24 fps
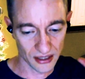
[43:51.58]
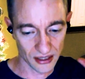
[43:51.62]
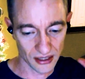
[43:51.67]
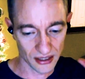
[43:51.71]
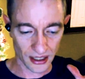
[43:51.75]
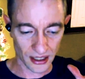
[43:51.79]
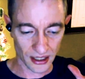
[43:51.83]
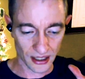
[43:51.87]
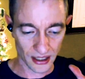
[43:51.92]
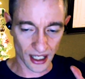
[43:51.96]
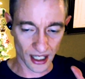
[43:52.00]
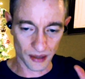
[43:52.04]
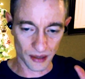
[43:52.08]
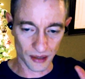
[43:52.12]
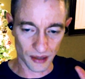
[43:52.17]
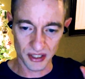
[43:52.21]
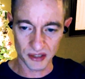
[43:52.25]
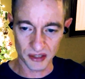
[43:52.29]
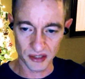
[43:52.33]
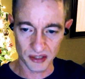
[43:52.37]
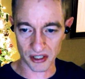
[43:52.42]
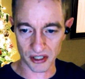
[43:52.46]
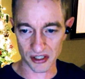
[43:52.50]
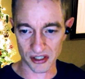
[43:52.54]

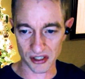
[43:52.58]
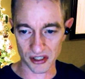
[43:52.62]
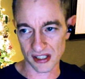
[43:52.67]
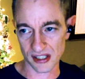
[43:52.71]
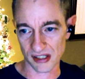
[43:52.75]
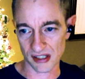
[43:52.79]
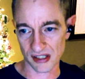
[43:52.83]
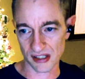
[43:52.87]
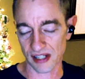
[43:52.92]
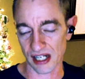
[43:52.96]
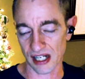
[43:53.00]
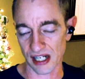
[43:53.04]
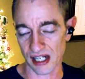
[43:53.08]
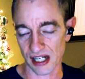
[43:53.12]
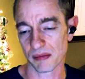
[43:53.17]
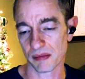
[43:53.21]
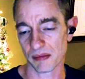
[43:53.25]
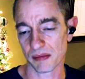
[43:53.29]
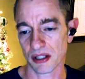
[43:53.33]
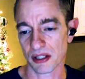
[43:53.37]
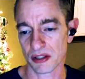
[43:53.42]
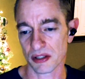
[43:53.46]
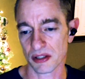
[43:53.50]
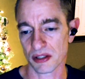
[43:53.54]
especially as a family
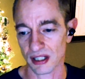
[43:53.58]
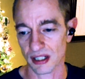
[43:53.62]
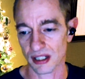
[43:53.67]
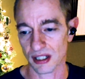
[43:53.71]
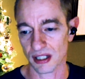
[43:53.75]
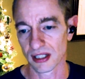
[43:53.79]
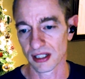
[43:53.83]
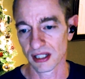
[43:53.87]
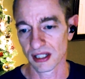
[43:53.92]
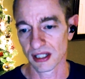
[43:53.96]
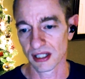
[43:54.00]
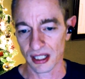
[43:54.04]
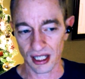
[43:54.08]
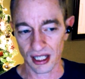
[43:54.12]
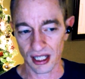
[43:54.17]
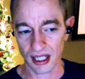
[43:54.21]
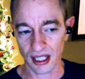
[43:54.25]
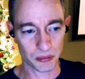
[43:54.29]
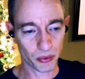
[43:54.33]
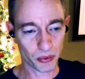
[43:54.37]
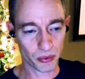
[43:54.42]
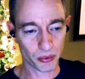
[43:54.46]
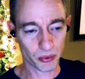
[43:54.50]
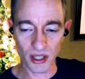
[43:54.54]
mantra,
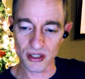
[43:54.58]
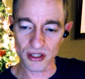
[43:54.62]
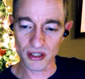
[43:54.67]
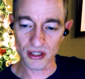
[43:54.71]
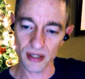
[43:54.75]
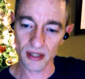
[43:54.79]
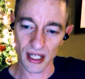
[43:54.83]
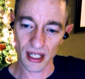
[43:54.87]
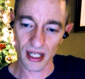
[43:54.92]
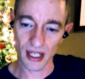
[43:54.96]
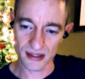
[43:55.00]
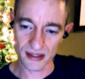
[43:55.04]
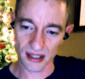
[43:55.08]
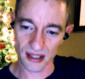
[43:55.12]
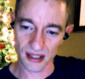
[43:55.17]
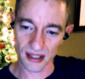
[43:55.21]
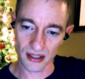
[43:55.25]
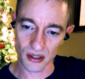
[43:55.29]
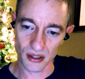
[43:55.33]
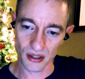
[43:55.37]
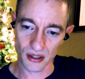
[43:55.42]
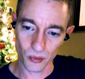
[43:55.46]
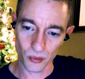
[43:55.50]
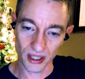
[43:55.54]
and point to that, say,
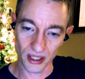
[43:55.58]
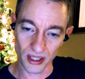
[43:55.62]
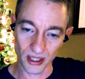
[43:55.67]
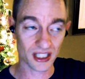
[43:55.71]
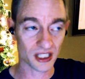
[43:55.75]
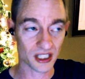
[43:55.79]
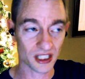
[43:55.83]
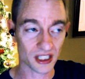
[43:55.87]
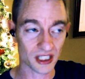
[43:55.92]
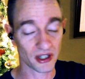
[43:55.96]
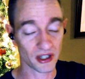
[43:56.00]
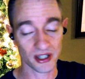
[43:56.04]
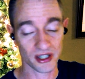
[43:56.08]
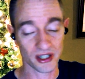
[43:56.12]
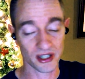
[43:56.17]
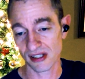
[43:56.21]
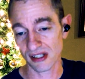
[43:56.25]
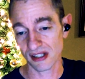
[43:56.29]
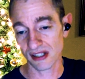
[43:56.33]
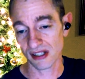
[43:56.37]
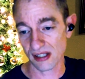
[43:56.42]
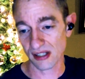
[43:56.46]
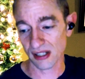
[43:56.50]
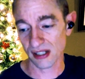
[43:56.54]
we experienced
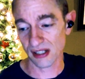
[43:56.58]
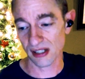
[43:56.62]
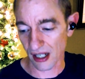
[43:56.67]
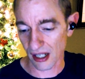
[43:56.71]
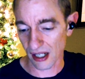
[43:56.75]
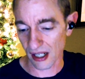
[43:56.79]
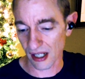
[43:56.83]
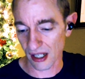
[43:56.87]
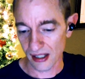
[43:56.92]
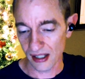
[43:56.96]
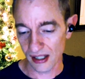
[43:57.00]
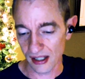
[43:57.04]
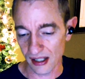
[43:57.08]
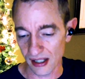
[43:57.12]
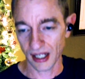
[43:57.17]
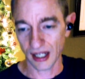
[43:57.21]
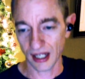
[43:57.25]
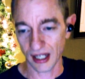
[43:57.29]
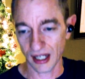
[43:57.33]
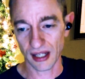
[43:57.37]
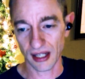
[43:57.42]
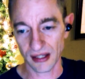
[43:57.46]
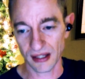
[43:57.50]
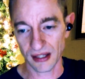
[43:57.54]
this today,
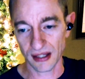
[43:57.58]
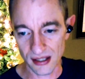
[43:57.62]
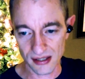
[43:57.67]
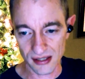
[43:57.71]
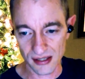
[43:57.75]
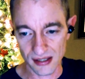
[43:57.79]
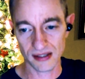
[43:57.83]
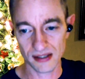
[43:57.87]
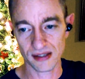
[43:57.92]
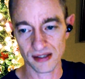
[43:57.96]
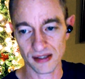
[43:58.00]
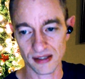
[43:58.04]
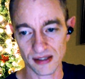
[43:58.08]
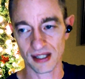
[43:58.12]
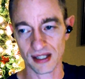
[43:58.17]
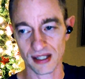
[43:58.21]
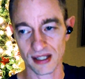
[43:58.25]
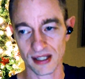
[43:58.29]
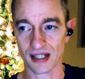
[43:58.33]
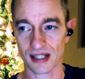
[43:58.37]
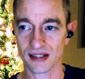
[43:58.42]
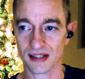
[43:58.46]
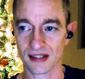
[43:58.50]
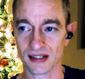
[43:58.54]
and this is an
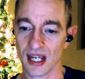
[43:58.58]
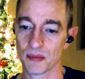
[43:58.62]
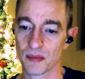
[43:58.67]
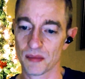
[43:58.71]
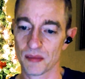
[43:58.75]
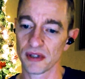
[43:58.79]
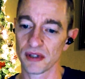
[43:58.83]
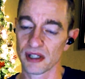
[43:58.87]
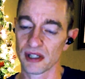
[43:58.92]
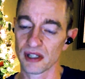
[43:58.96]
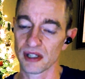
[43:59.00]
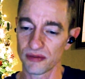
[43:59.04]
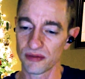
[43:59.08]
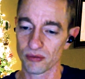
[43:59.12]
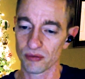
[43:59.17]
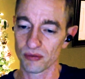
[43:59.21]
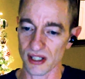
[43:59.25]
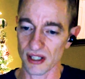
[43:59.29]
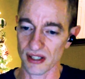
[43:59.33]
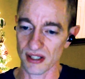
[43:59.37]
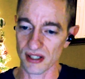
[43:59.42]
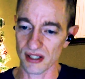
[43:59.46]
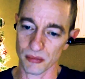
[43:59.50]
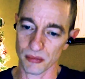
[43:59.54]
example of
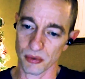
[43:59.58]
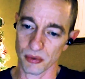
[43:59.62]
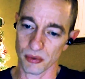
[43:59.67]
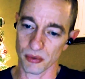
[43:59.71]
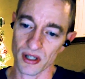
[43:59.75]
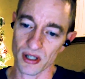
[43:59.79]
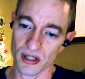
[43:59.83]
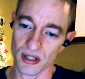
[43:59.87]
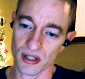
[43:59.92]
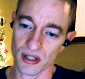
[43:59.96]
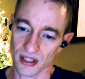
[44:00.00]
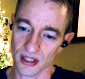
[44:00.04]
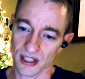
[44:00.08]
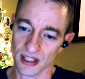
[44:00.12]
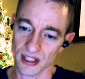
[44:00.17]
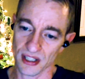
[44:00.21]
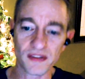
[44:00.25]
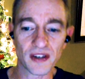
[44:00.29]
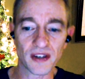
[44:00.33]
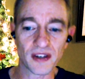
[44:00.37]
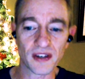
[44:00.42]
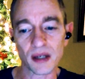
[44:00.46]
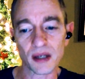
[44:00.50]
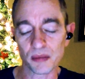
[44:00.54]
what's important to
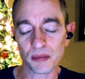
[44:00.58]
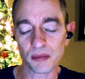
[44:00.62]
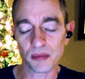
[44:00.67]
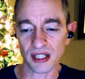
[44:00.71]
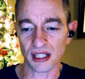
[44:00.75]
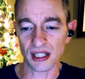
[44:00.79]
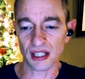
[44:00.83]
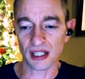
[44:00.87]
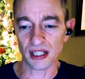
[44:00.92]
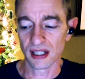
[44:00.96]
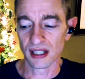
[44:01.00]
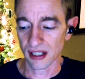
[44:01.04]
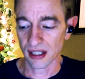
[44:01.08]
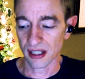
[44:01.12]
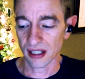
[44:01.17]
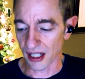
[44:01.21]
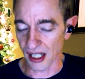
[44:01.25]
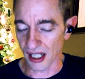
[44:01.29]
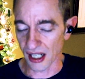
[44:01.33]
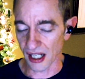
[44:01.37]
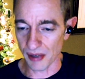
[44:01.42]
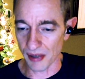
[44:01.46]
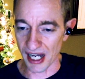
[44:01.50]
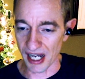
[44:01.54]
family.
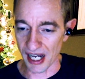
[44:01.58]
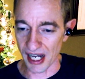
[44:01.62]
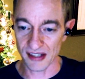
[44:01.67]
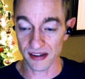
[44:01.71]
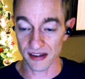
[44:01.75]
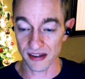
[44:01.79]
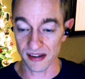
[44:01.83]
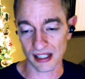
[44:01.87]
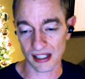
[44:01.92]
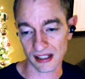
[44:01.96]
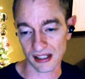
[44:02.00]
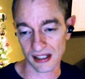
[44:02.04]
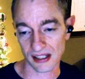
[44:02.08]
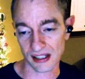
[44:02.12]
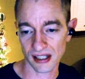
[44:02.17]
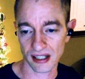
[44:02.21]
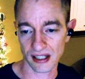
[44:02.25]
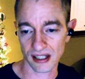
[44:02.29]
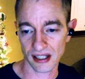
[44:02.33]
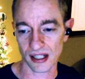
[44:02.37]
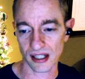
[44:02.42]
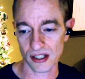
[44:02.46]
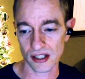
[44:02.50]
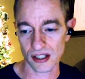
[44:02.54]
I think
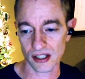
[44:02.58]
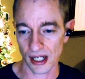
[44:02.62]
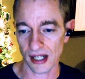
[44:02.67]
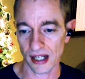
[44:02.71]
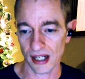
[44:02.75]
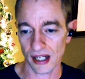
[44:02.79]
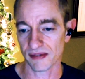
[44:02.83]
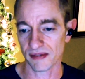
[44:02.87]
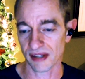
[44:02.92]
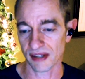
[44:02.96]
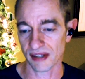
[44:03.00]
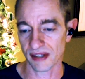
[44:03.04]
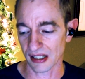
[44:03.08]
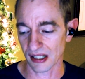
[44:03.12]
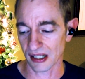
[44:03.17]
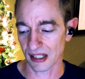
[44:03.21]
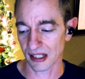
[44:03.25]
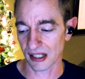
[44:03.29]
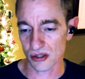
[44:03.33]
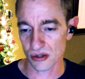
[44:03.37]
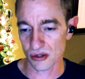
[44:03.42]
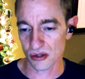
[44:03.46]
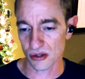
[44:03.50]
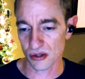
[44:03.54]
a child of
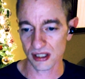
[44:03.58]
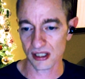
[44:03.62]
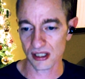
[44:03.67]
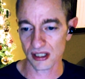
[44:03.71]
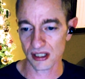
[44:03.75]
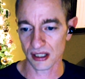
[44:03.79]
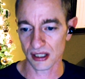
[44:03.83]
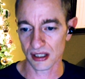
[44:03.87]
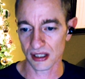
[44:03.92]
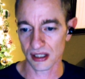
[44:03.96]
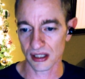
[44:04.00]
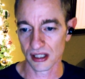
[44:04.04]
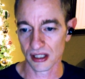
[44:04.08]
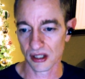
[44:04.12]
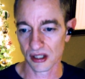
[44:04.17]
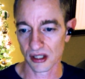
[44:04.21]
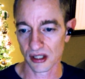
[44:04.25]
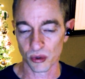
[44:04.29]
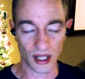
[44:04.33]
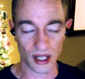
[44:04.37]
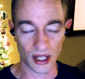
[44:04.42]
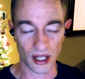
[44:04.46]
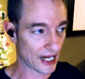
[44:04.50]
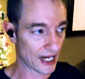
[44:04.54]
ADHD
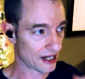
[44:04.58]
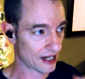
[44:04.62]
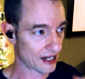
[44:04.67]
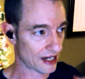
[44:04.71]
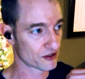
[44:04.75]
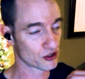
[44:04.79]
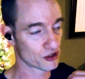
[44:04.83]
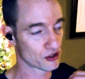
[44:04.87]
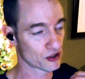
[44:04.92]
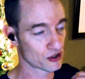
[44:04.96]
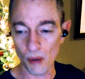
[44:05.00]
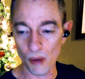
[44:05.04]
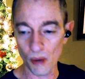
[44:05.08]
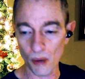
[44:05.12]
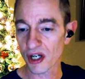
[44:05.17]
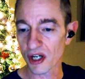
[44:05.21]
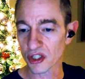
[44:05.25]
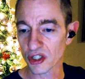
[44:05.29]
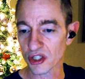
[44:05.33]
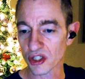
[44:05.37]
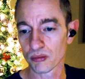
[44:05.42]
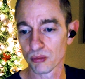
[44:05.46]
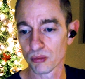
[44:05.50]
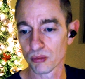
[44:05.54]
will have so
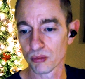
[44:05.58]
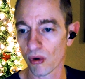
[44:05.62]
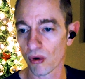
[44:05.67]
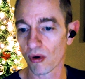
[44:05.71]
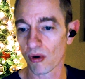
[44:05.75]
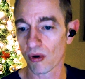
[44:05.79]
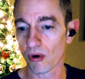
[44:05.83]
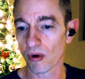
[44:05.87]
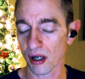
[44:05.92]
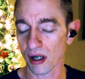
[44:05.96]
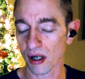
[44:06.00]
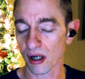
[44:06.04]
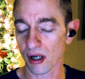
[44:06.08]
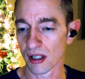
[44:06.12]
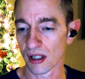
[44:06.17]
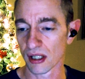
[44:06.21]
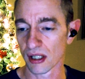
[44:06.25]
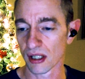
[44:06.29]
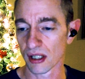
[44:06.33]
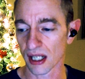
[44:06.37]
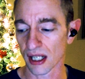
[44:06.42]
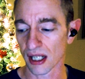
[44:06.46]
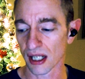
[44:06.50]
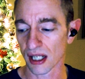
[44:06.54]
much more
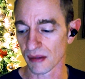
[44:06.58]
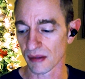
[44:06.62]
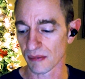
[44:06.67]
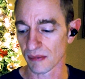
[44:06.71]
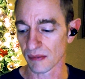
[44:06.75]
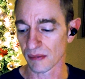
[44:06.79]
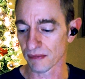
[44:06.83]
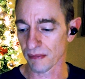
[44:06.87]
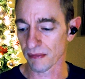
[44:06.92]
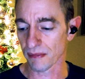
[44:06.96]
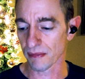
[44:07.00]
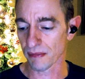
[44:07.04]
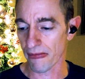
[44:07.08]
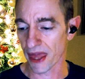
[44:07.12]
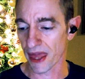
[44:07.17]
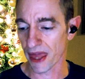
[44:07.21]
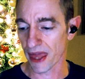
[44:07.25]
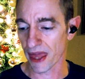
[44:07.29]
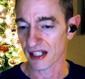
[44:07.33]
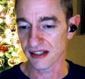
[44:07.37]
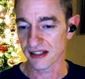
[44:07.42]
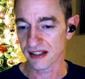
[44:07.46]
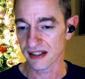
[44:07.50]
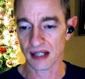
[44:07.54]

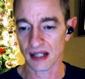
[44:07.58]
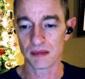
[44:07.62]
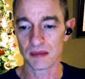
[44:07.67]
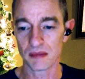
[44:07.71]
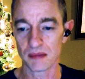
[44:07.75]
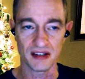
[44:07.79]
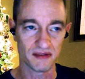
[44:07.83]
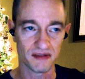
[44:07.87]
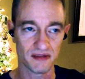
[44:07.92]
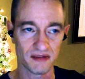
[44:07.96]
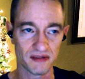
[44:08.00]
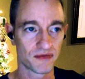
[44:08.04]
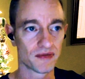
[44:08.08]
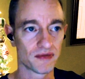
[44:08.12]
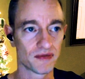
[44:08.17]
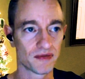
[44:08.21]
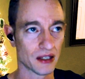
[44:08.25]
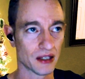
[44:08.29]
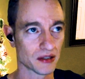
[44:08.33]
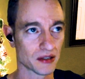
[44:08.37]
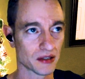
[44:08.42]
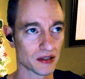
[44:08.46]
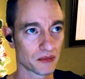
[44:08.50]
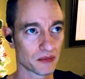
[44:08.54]
excitement
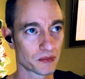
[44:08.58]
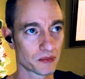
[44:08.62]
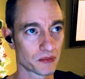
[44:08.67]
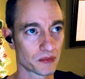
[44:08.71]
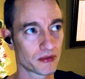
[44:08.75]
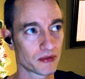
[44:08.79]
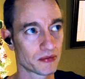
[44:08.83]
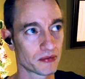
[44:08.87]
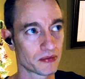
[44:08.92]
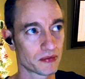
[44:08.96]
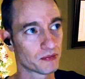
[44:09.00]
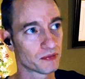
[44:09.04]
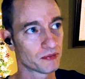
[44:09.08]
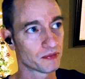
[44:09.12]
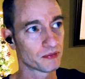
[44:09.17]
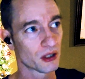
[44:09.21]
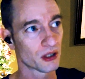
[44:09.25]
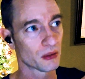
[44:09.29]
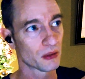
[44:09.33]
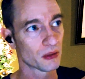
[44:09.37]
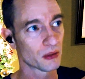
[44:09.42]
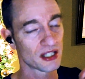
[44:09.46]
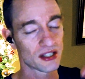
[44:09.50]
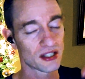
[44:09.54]
and
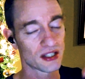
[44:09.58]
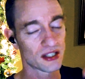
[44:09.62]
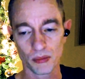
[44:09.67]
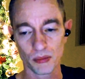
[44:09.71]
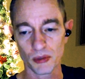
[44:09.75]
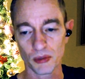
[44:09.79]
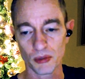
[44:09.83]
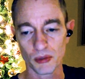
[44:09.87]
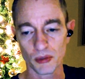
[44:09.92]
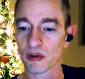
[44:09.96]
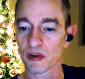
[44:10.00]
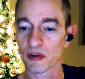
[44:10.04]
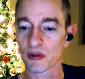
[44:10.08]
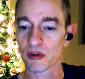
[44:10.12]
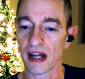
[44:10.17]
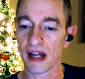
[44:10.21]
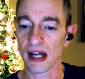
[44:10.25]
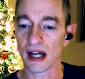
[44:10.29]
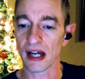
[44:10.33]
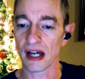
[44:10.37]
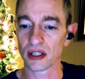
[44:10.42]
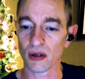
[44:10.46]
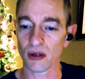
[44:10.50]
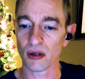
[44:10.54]
place so much more
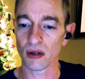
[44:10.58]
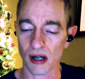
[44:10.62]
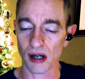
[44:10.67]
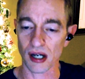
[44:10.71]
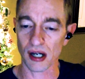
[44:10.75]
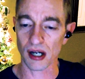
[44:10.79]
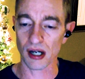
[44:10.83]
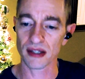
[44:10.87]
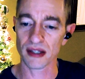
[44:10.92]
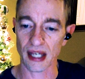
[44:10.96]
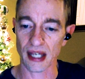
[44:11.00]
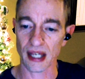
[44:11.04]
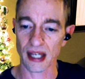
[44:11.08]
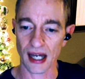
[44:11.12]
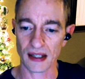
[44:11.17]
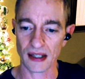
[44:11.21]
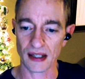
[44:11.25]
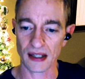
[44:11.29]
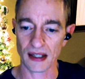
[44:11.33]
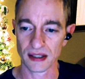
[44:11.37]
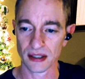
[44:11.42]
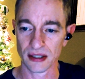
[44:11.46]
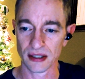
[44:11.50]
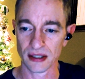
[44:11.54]
value on that,
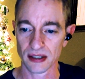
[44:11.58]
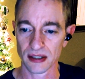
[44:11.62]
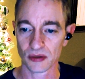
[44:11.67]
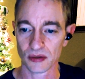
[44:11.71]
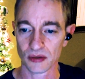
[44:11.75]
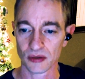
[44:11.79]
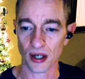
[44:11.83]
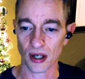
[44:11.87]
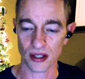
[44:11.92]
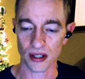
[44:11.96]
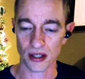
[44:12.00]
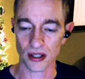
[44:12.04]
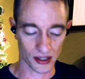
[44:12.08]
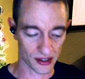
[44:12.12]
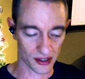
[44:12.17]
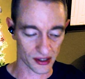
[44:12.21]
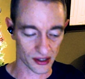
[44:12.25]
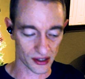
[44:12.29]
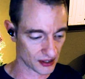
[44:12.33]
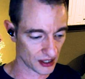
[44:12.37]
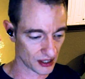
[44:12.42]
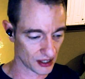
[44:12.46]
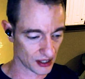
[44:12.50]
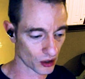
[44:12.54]
whether it's
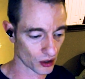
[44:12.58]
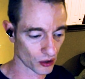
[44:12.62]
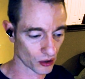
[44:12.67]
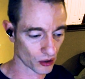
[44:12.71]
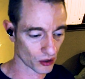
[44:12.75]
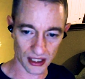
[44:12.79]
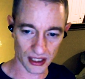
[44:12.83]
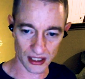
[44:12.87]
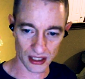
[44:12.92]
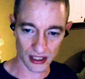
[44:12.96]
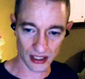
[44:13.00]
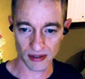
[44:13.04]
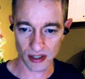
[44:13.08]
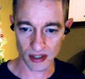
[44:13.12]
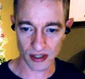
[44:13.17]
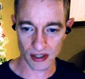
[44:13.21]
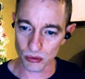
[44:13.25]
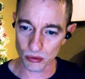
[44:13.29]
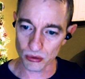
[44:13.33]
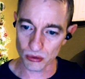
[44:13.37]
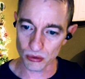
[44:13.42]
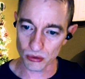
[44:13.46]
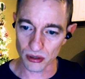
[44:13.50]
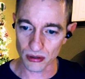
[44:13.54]
their own
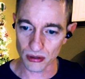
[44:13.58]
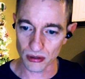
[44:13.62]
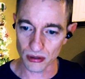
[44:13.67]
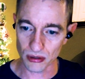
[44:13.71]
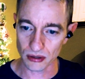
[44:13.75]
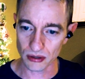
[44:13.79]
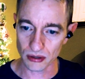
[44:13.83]
individual,